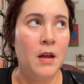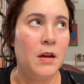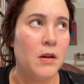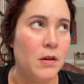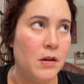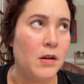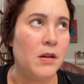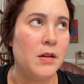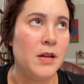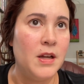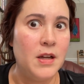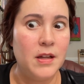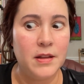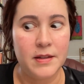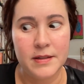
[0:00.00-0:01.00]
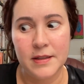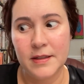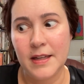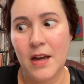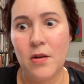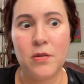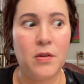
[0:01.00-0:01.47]
Oh, this is
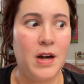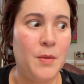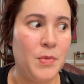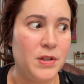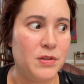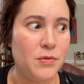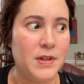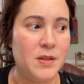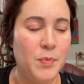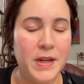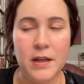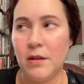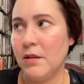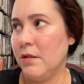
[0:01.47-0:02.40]
how grandma's always been.